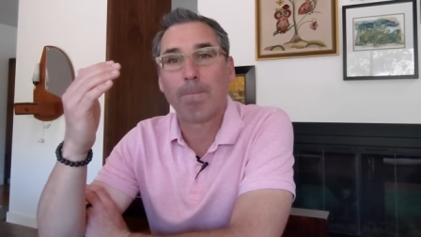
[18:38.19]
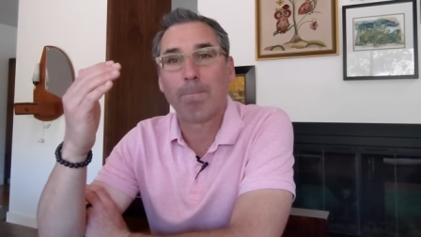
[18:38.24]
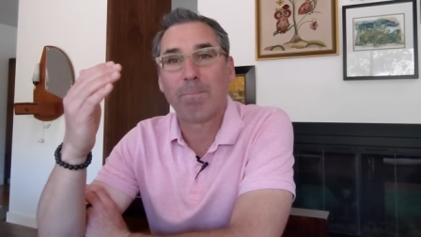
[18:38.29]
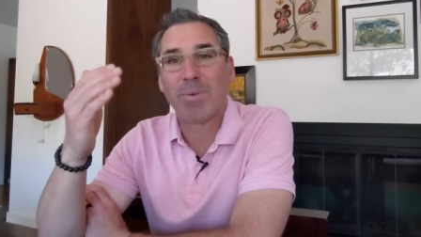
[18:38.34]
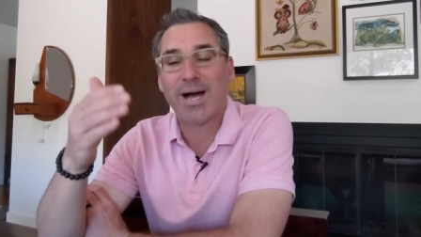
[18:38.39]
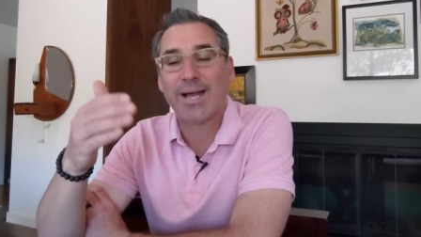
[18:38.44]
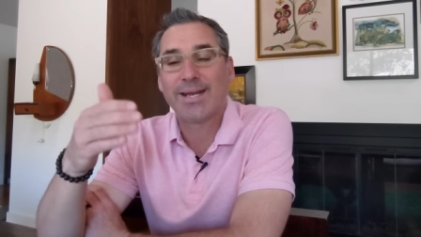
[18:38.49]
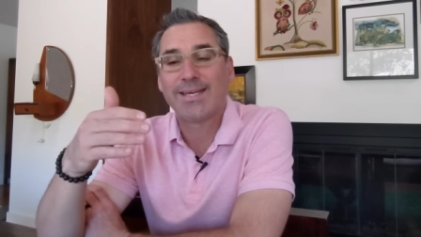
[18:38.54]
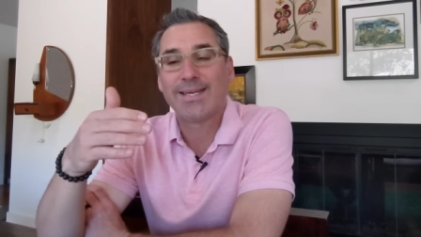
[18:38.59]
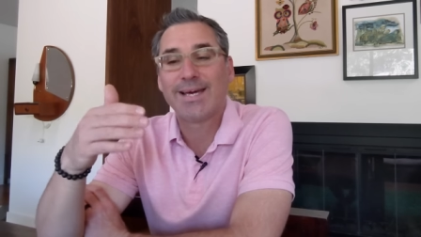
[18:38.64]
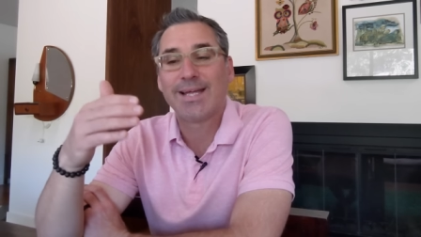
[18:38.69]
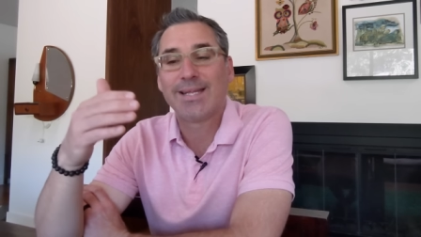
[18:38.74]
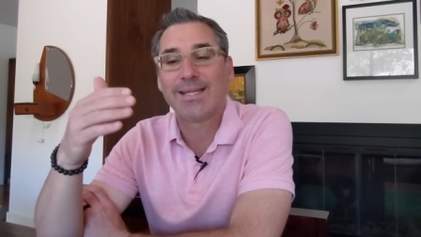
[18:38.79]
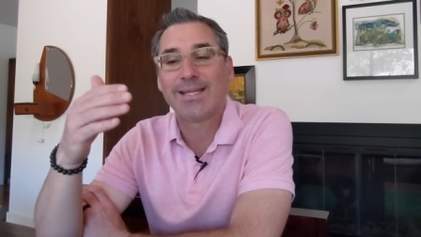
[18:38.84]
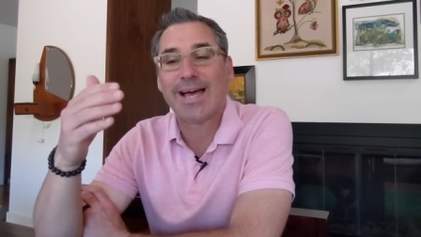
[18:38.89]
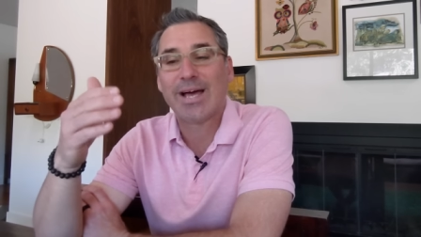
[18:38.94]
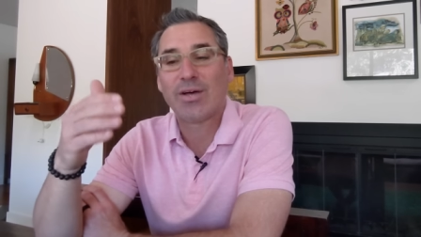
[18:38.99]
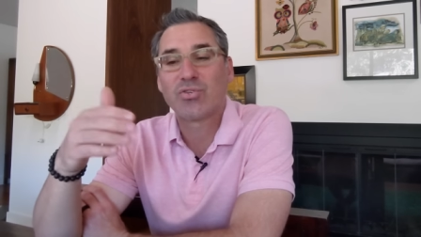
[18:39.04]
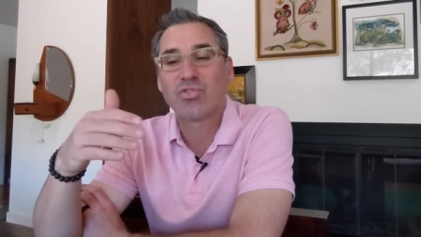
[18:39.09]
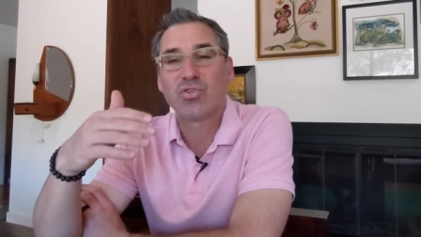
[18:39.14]
body
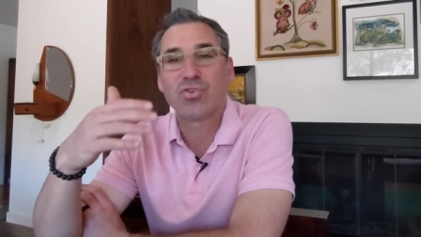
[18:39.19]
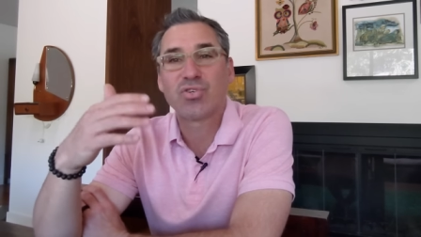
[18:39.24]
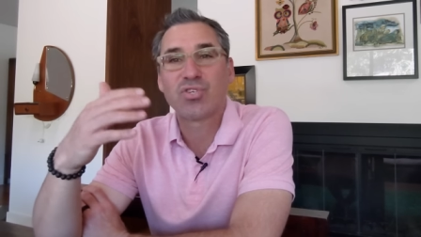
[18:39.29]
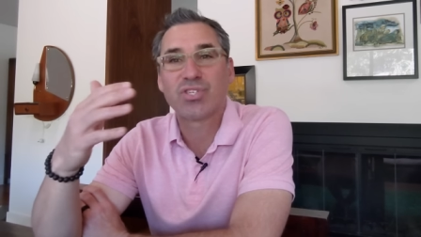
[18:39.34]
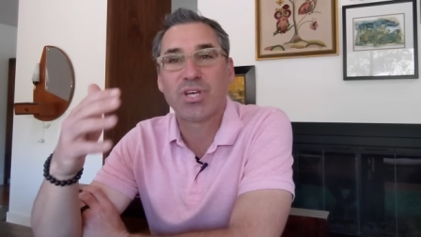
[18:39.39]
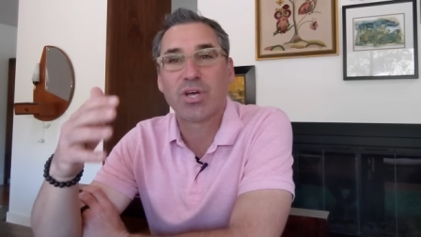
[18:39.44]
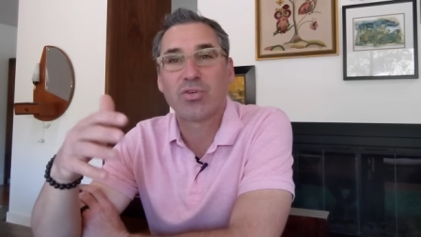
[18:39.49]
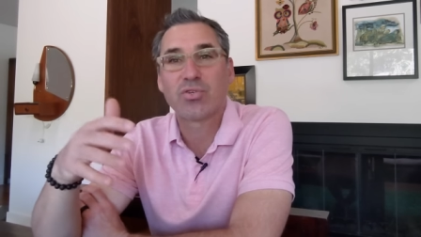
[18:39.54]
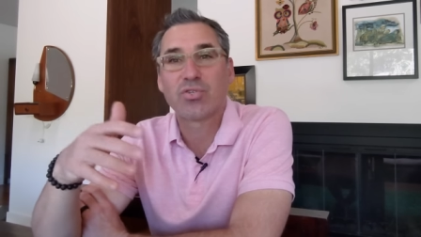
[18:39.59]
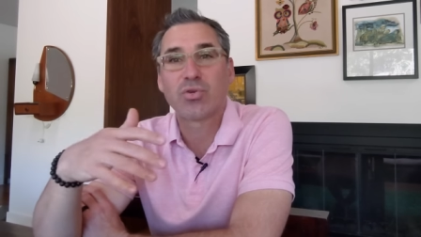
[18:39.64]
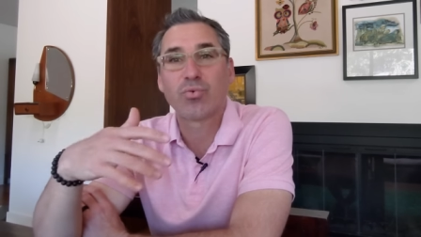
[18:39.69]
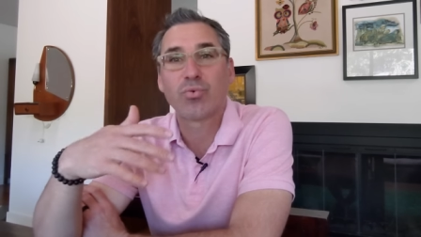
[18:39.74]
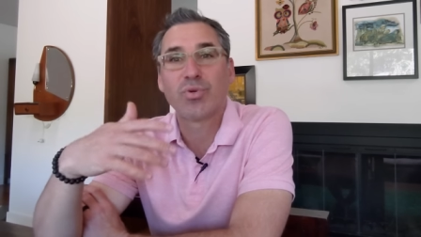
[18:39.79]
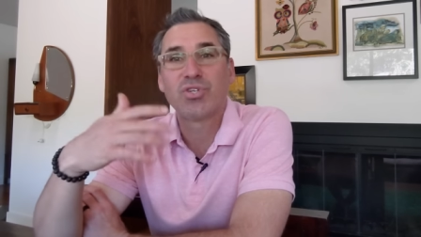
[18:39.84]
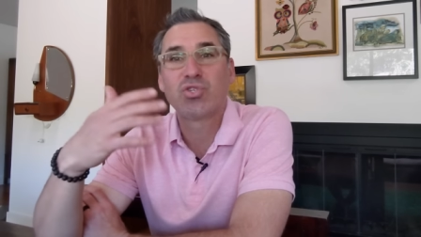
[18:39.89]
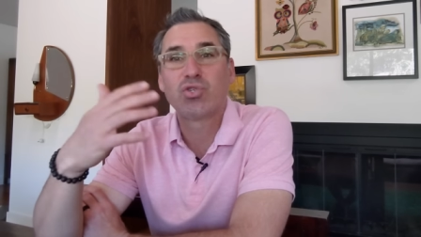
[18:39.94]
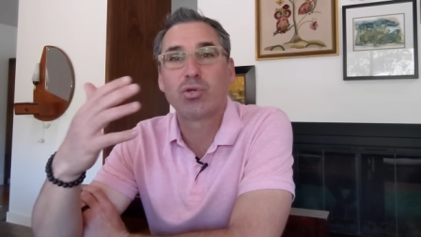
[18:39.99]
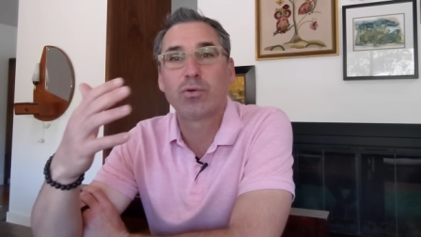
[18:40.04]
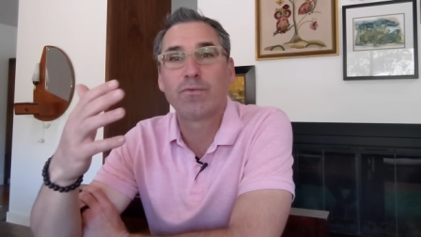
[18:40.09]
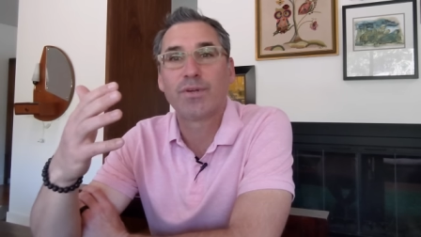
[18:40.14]
allows your cells to
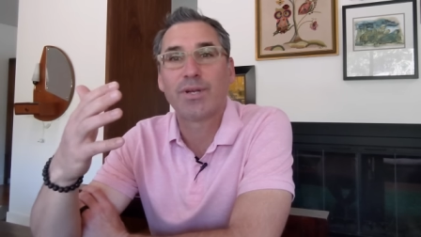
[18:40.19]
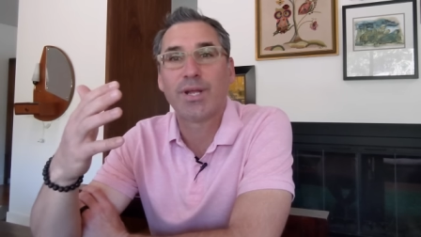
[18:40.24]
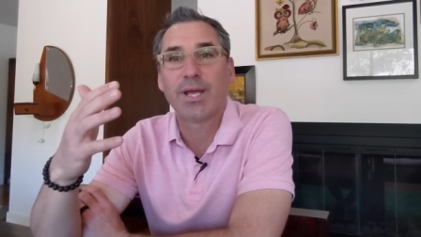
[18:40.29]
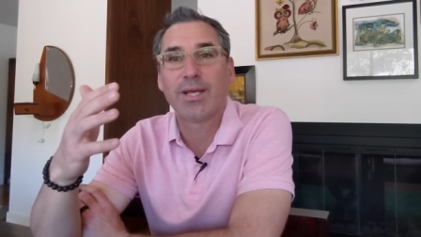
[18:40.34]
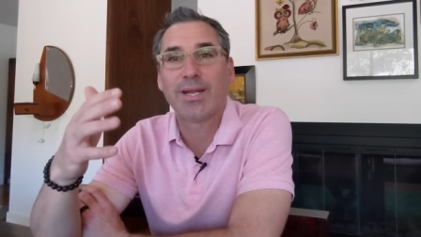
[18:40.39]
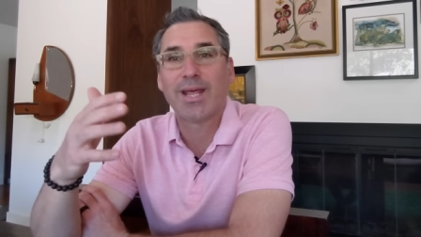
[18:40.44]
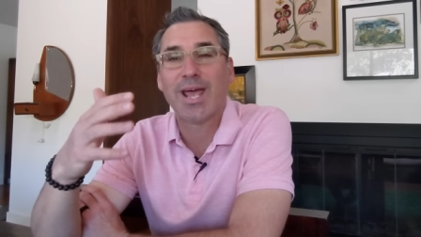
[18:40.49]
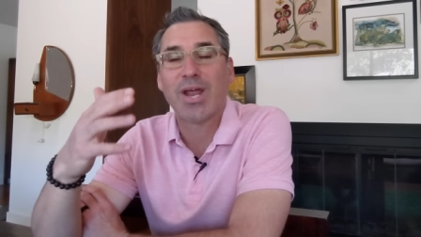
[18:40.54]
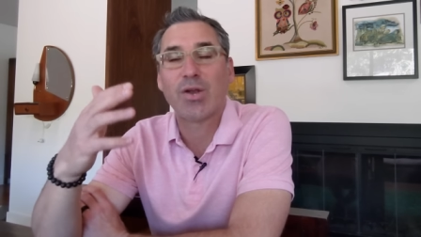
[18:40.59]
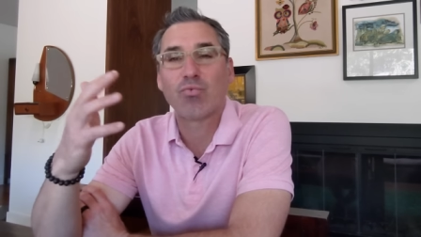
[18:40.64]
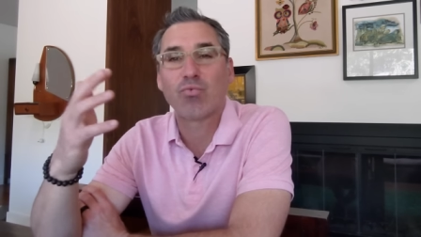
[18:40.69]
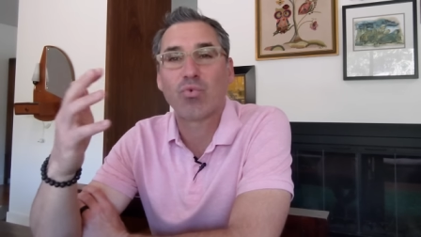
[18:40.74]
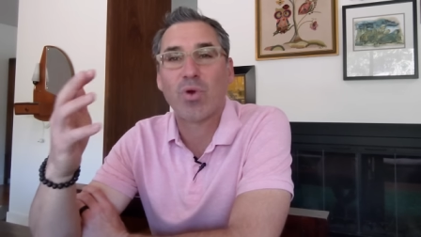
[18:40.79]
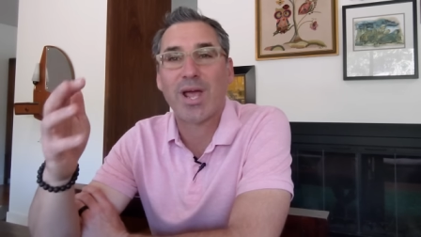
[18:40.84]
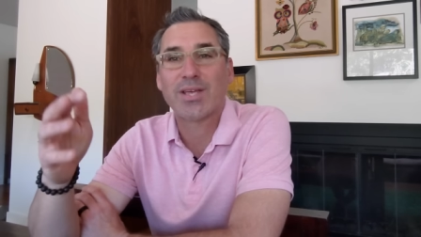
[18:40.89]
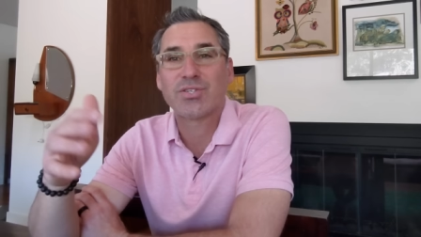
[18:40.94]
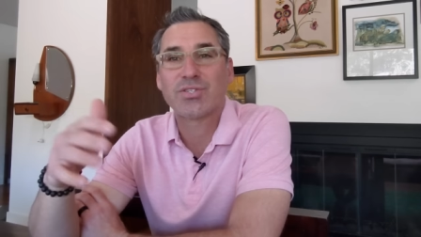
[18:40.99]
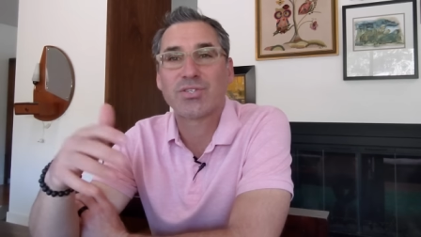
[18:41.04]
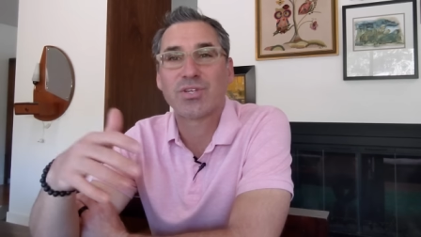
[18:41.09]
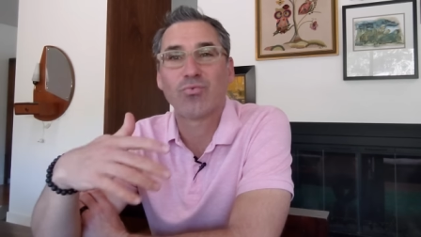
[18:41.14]
rejuvenate and
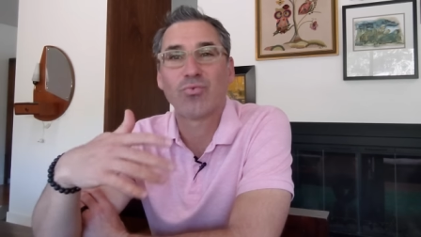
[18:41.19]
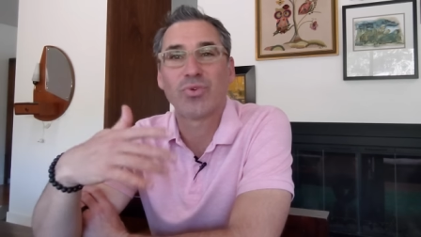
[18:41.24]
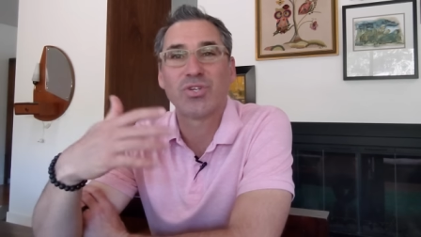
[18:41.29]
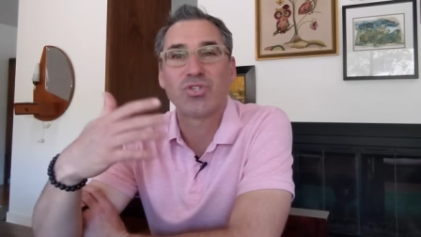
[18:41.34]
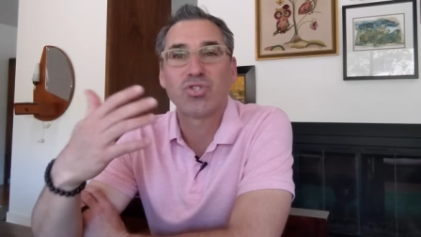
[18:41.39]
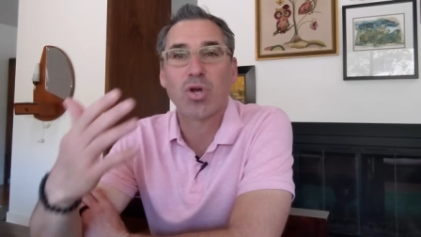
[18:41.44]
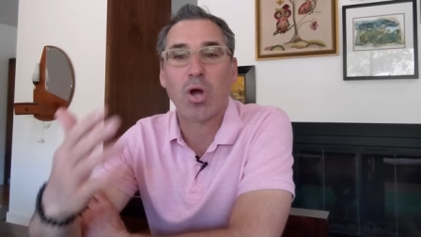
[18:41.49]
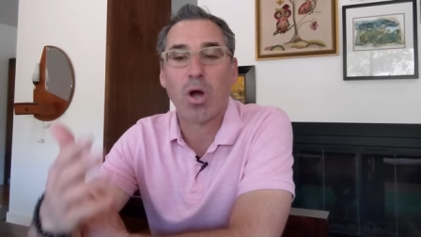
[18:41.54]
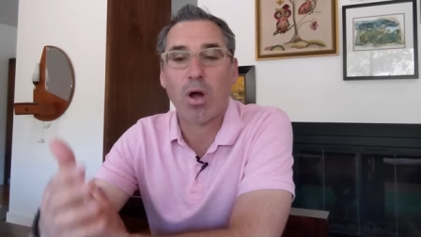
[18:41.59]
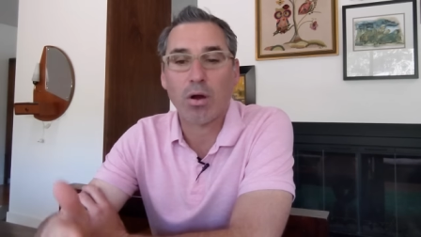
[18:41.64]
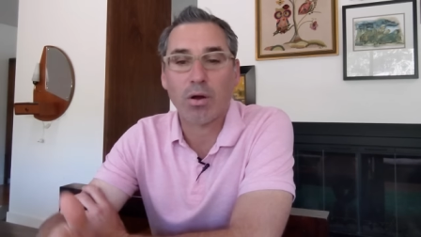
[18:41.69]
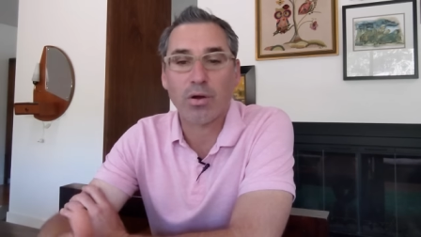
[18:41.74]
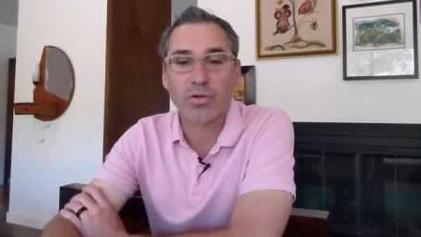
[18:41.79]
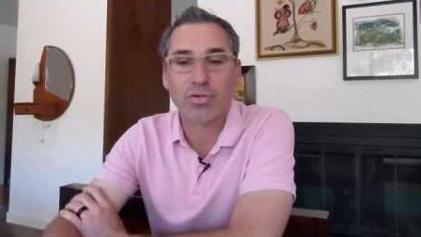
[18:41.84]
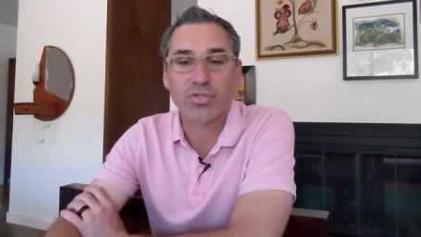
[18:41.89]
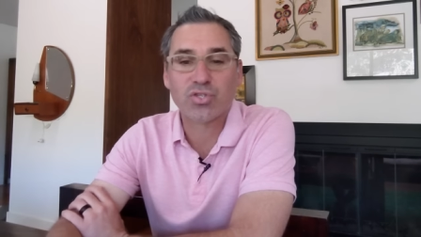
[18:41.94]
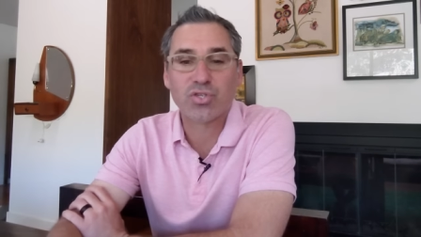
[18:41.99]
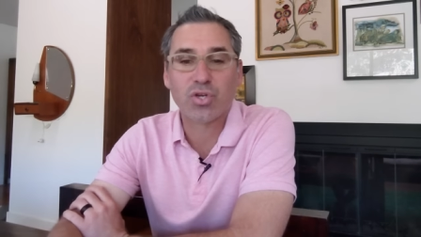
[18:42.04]
rest and recharge.